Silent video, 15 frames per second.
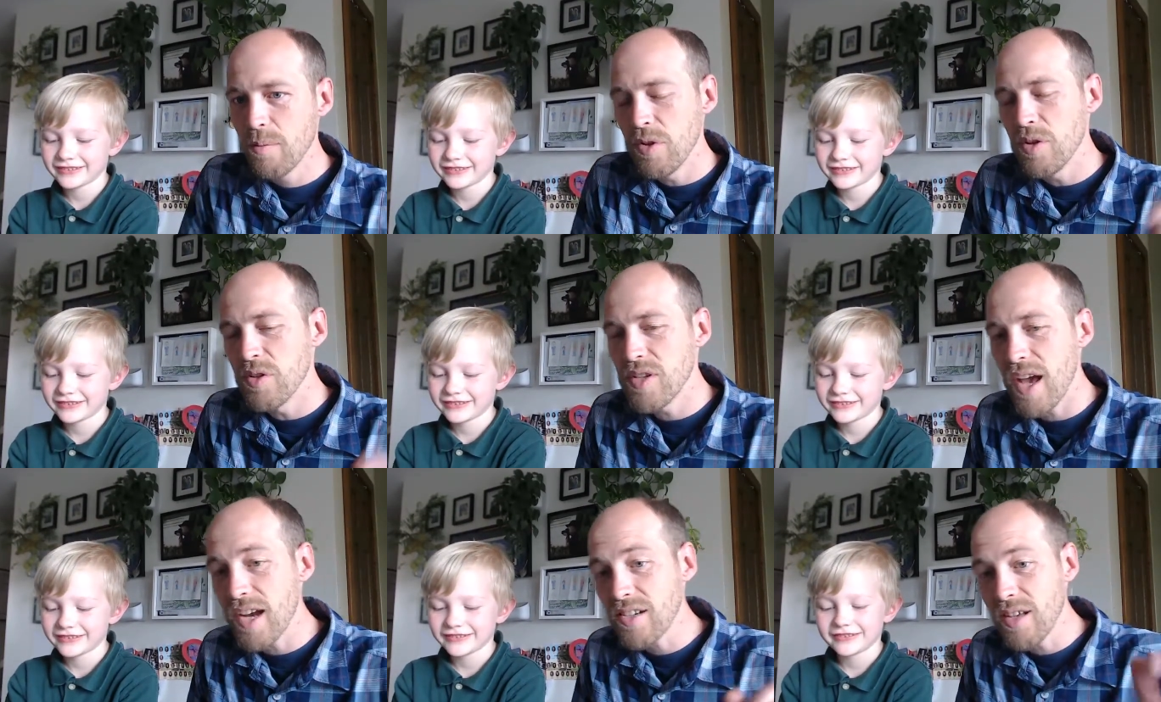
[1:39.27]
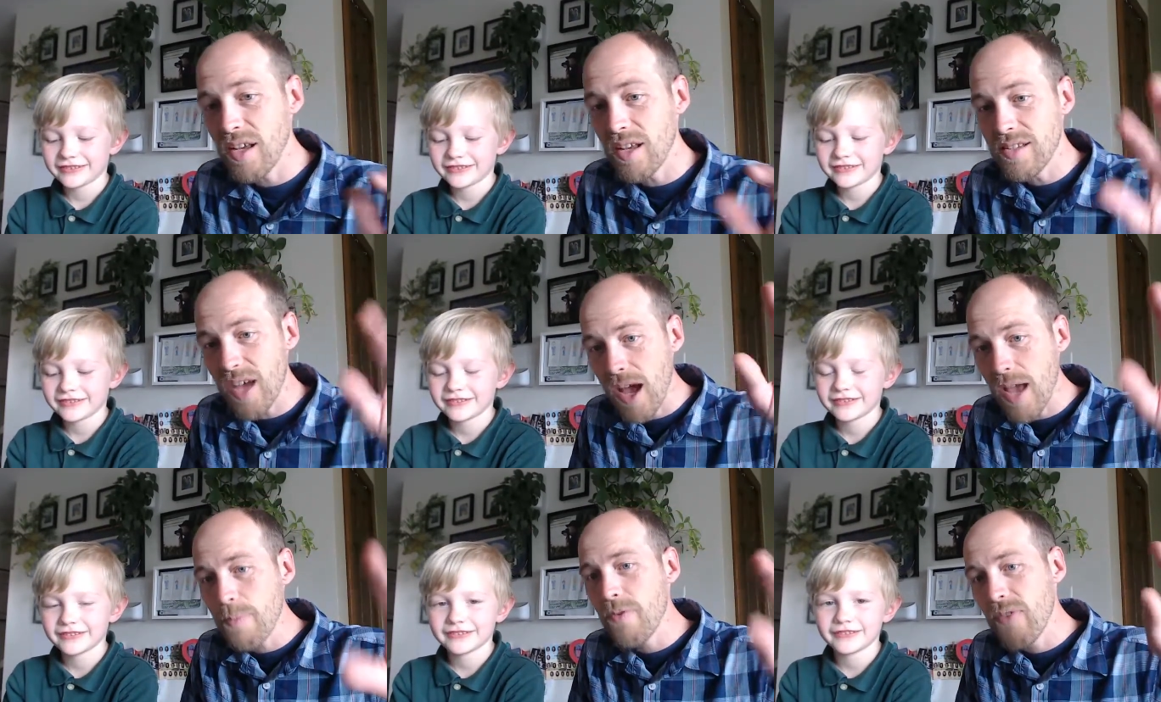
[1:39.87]
Speaker 1: But there's actually a
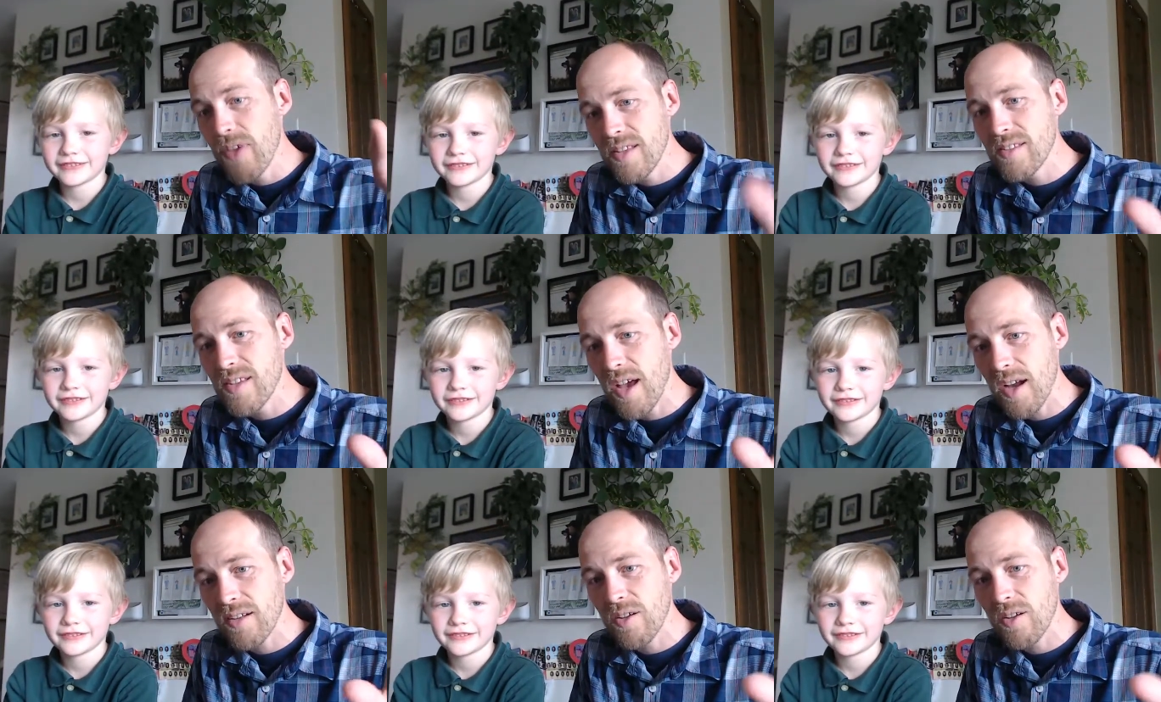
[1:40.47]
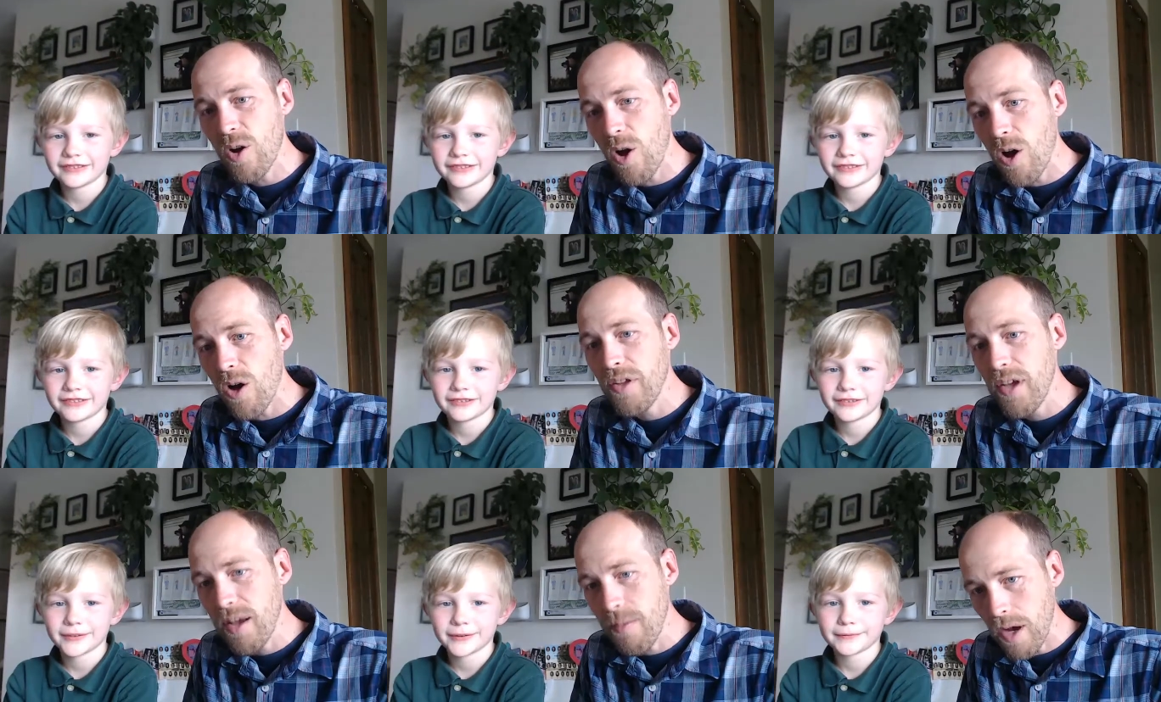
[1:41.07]
type of insect
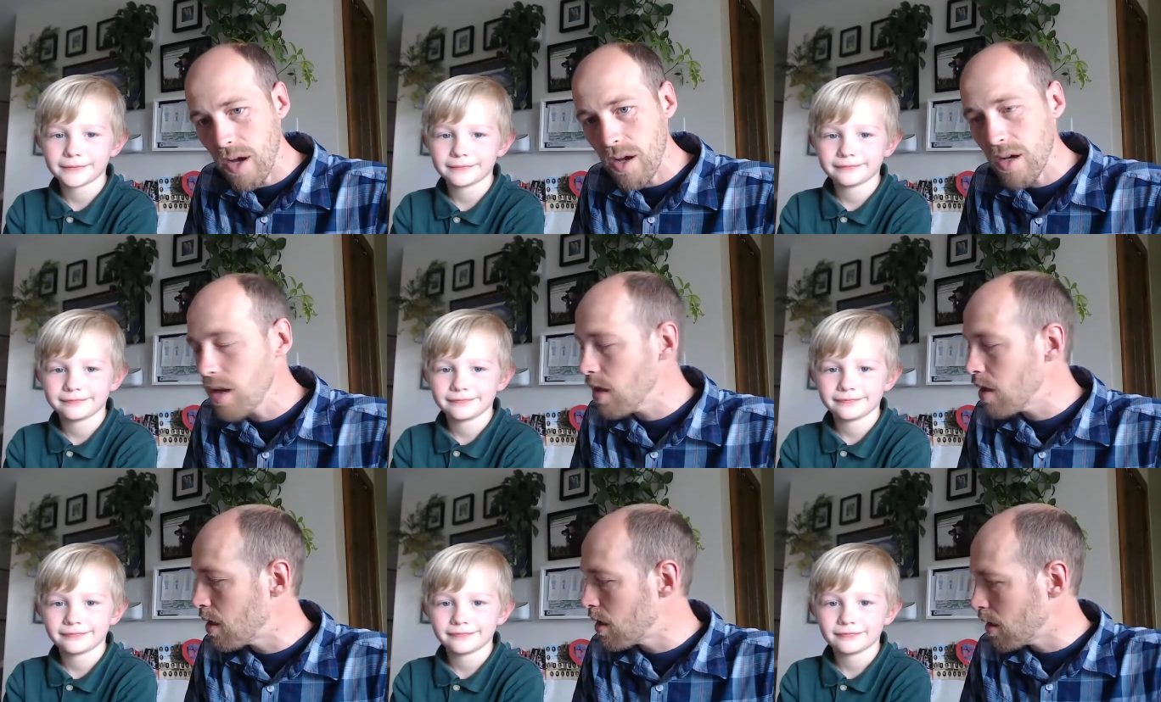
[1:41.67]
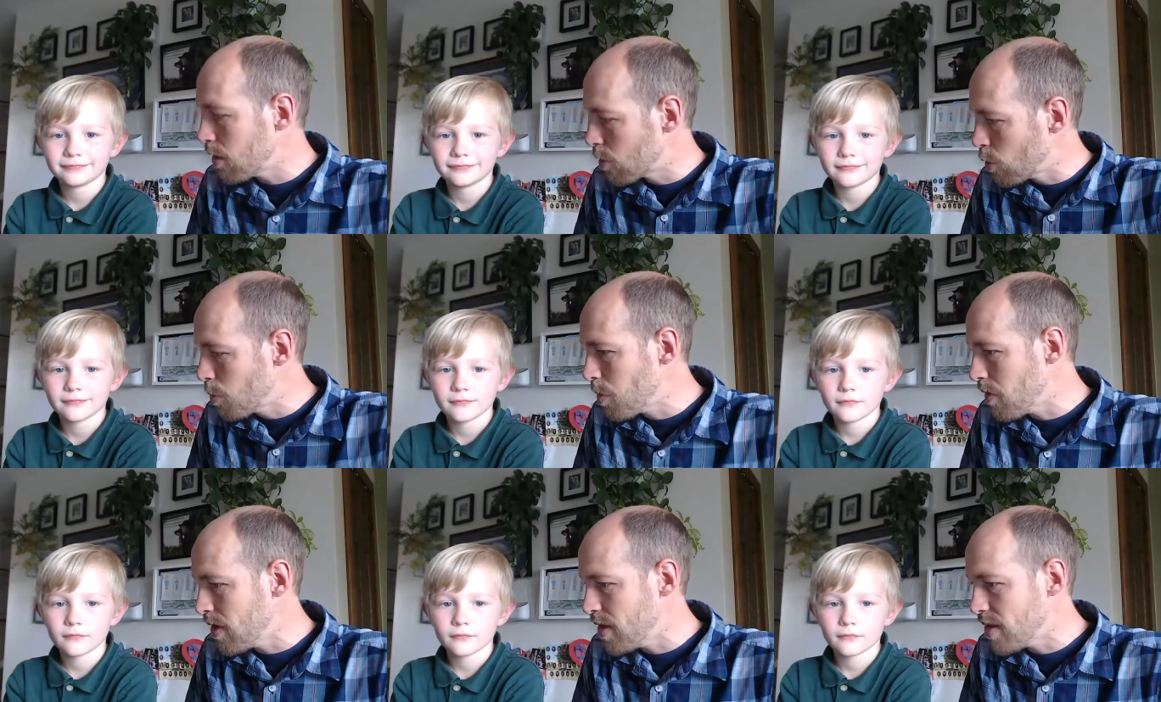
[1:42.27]
called a bug, a
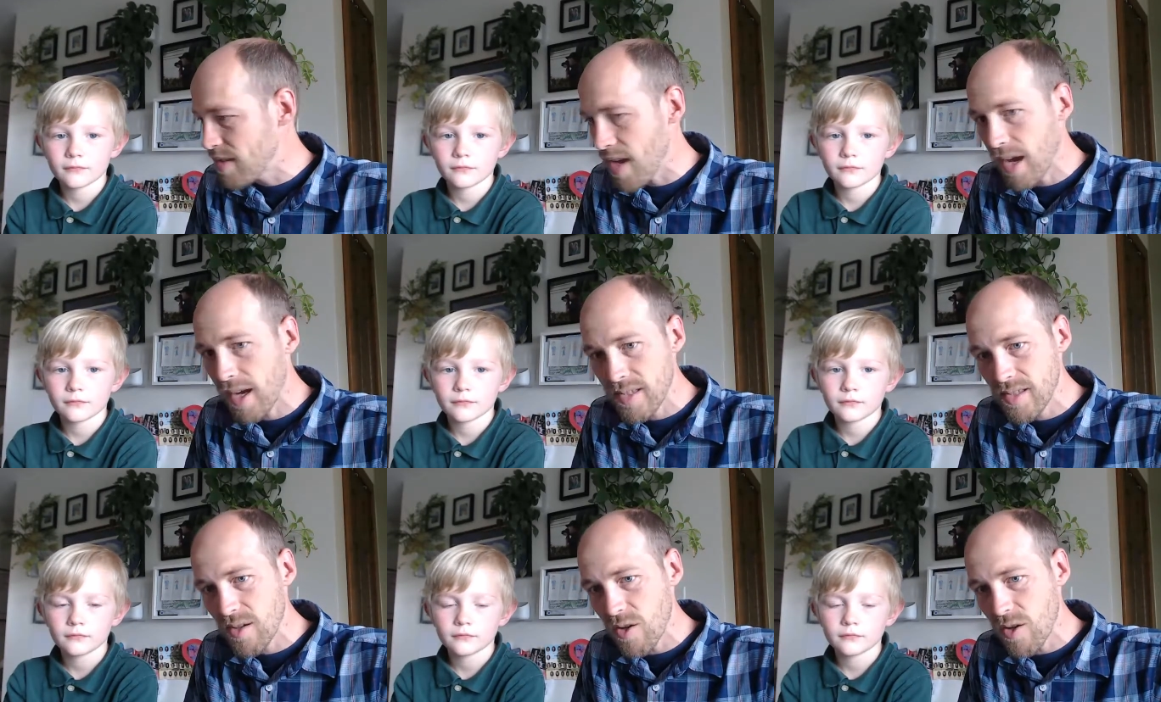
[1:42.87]
group of insects